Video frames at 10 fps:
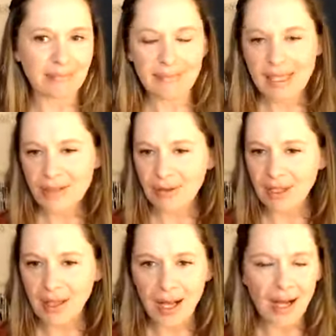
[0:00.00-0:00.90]
It's three
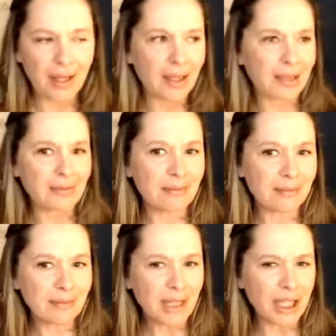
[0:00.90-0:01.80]
o'clock,
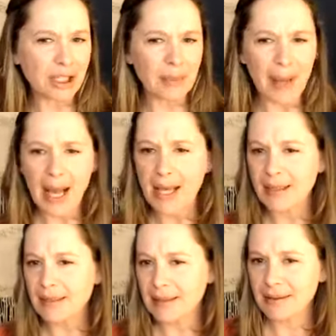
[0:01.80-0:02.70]
lunch is
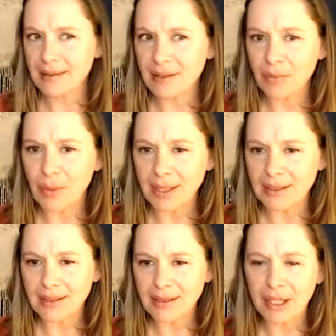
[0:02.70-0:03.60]
past, still well
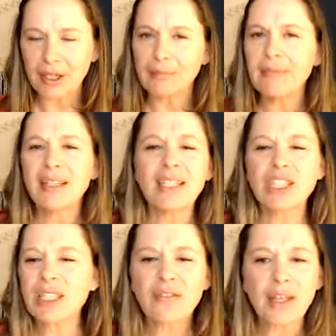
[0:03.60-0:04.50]
till dinner.
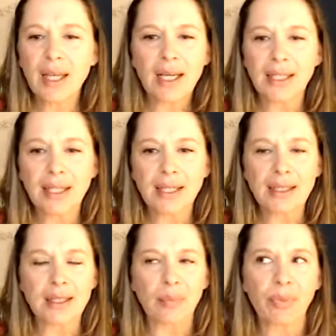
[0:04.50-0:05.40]
Just feel like I need a little
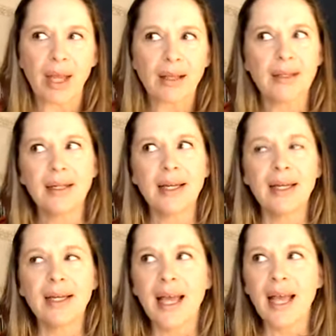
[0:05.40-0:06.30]
something.
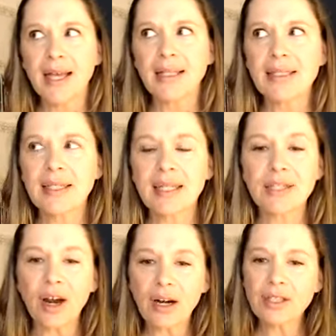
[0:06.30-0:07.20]
And it's
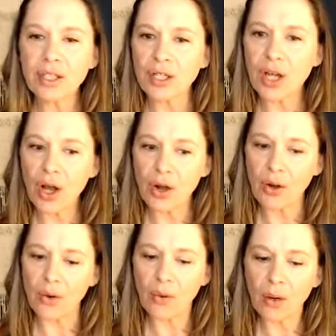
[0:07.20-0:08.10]
hard to
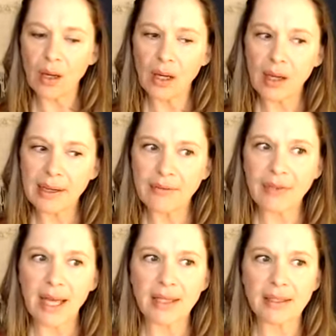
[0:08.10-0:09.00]
know if
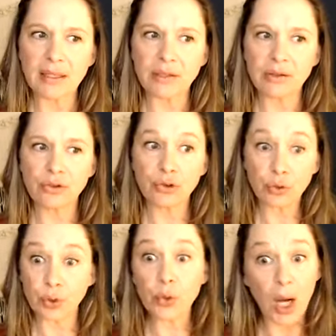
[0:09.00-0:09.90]
that is
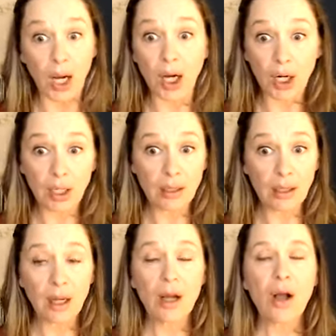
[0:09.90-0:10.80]
true hunger
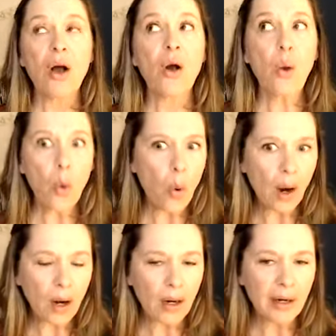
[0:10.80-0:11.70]

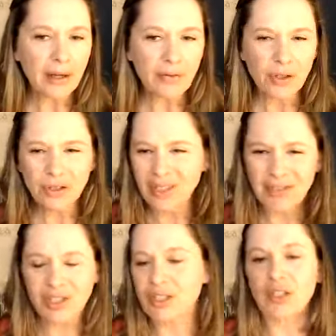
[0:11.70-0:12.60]
or if you're if
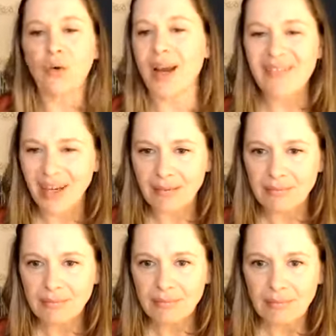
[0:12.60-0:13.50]
it's just a craving,
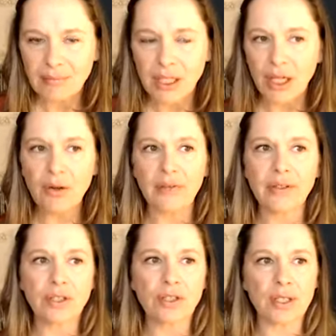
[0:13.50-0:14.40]
you know, if
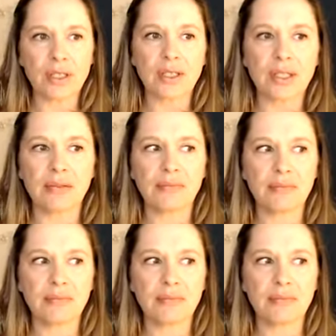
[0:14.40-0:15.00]
it's just